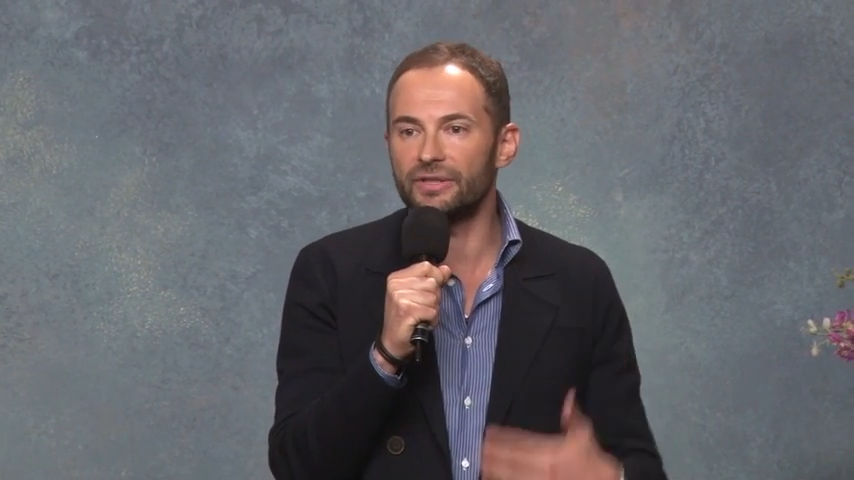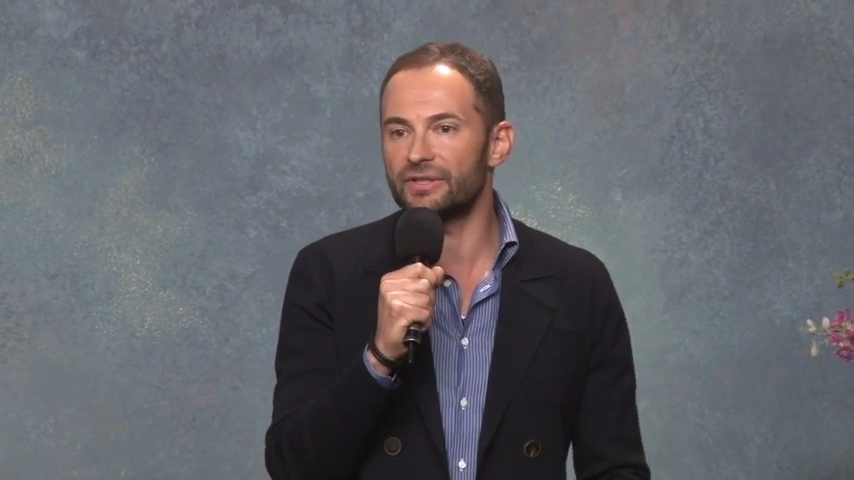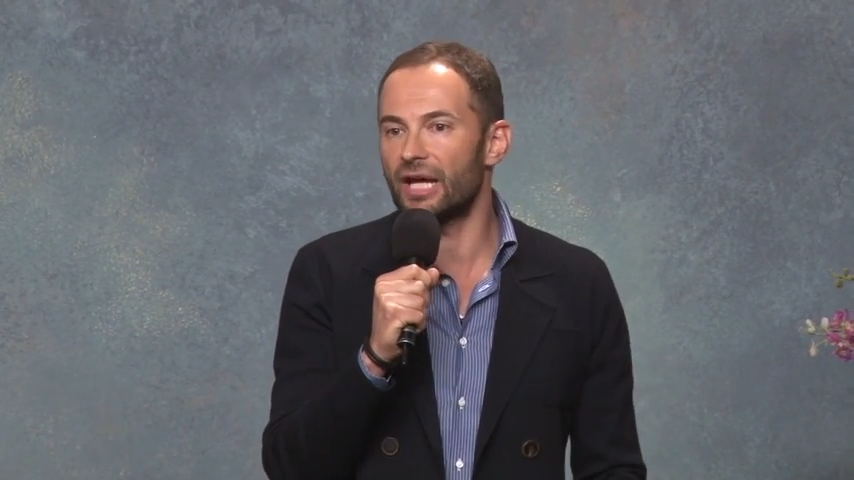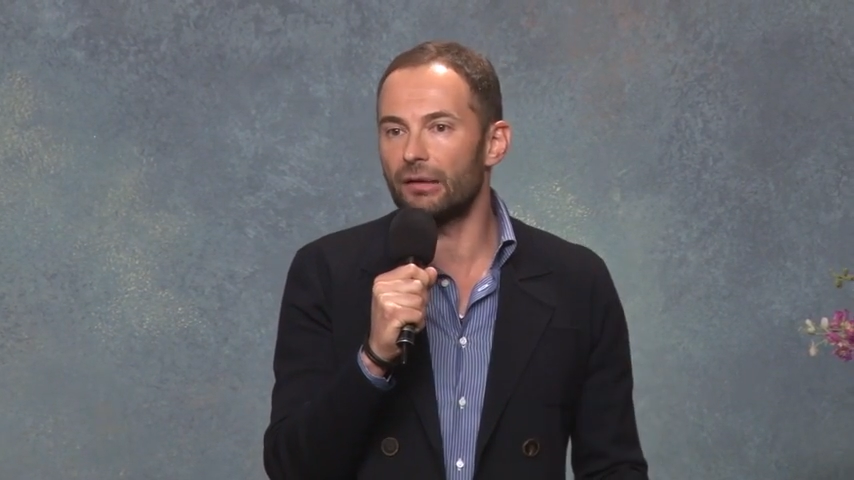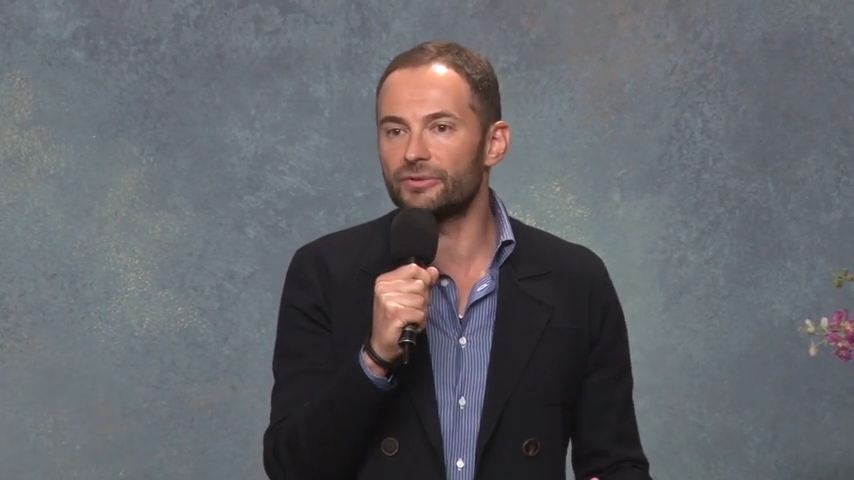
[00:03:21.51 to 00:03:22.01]

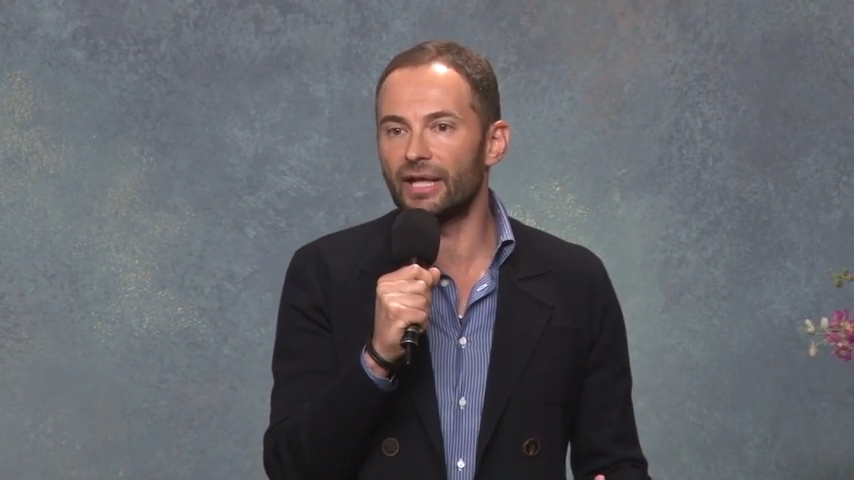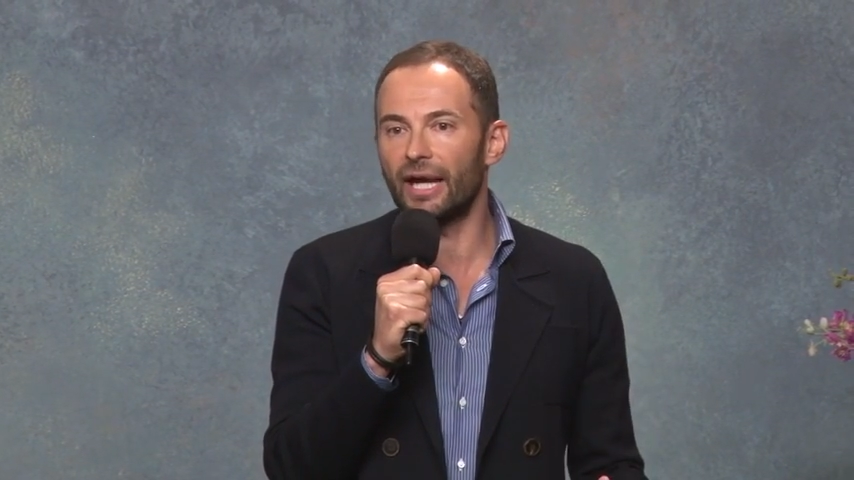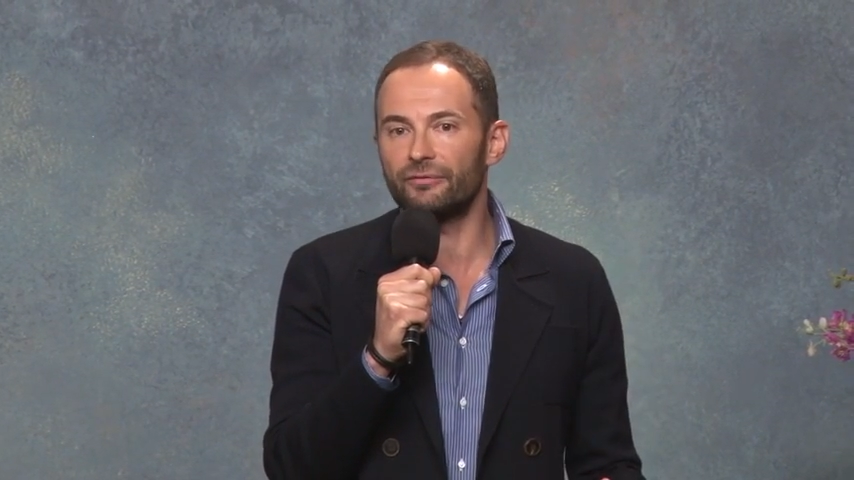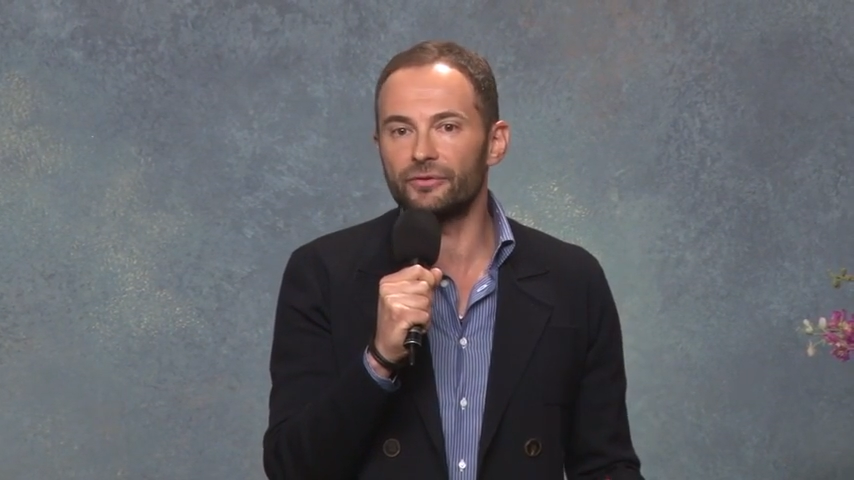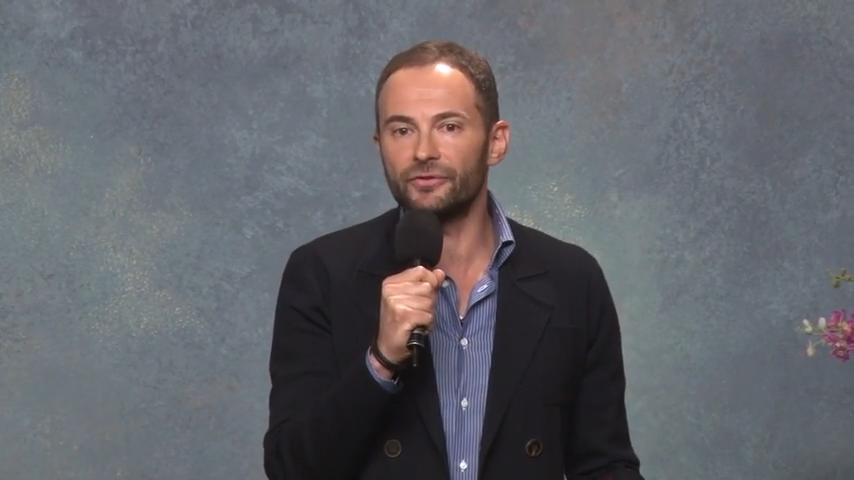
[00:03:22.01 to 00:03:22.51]
these doubts, I
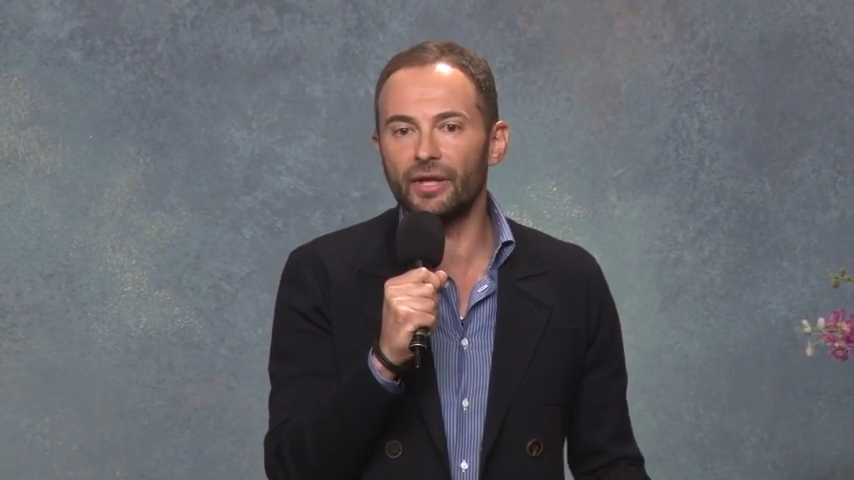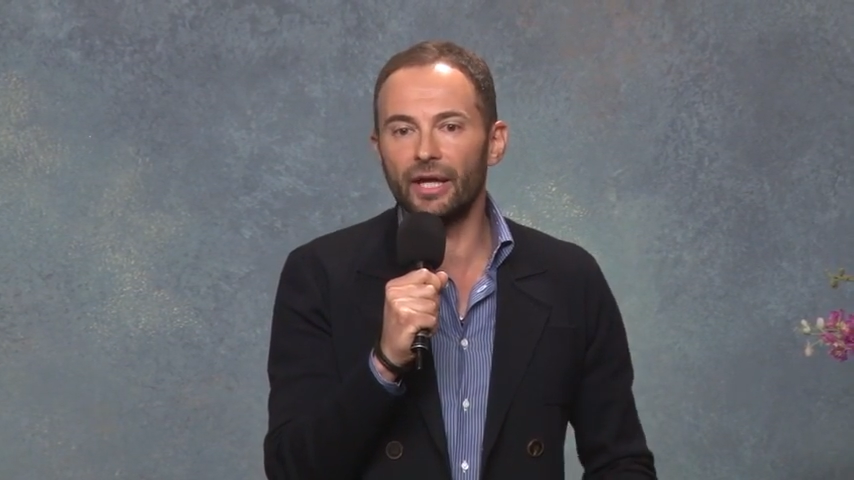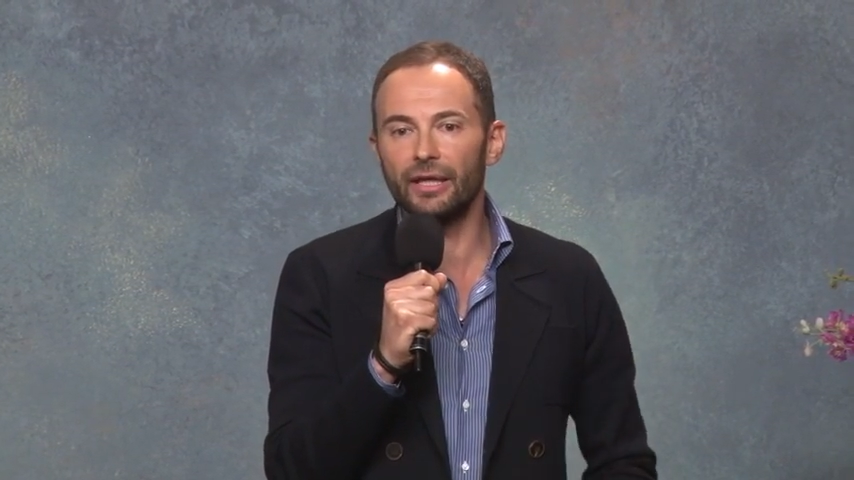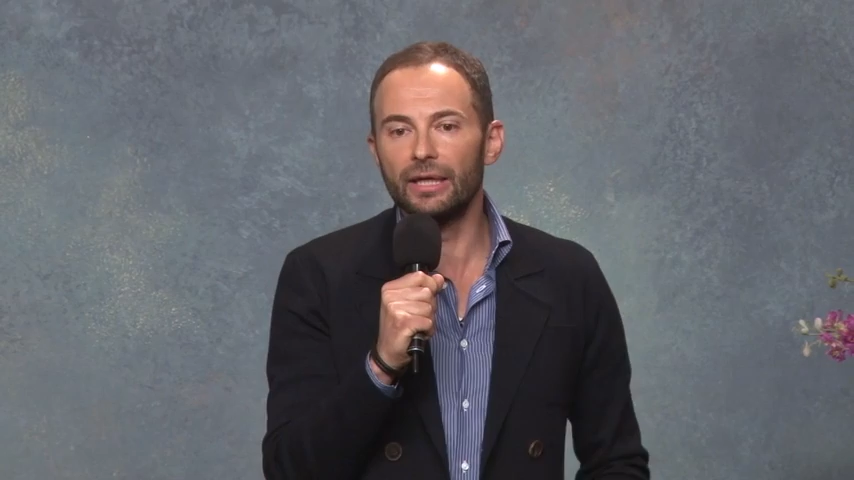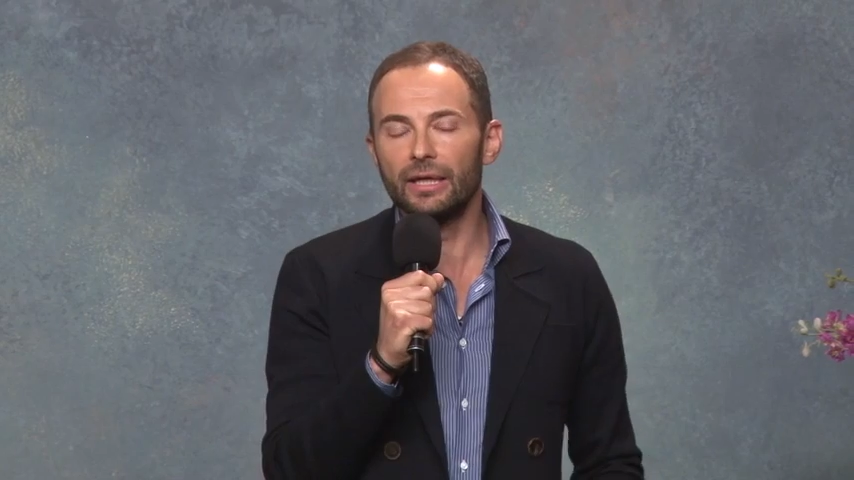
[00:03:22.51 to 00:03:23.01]
have to
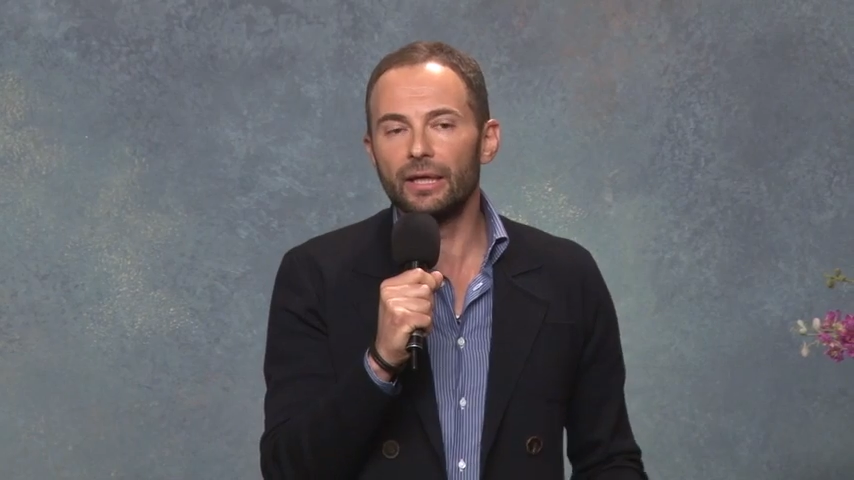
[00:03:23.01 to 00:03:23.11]
say.